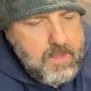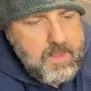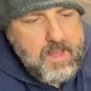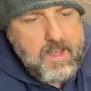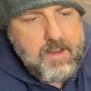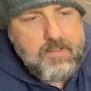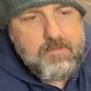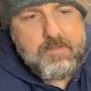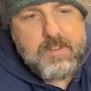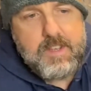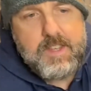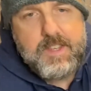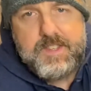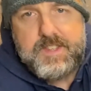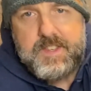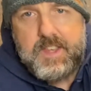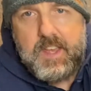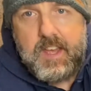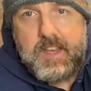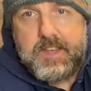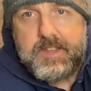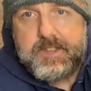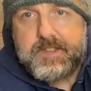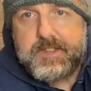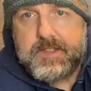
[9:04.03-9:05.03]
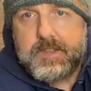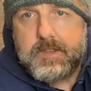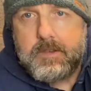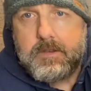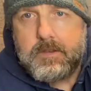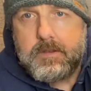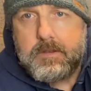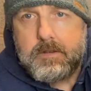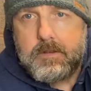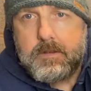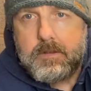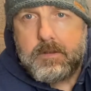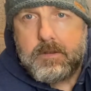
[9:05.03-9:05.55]
that recess
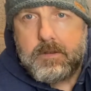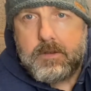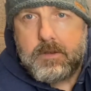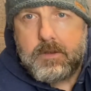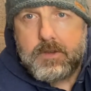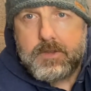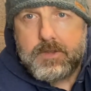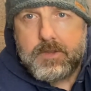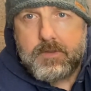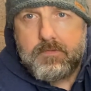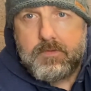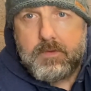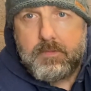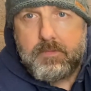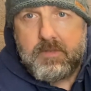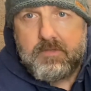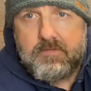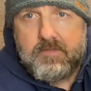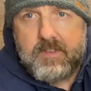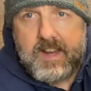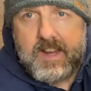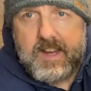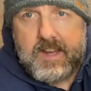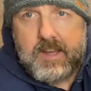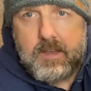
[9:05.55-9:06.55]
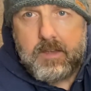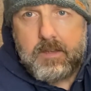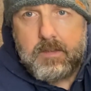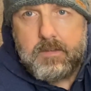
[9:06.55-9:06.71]
goes a rubber ring.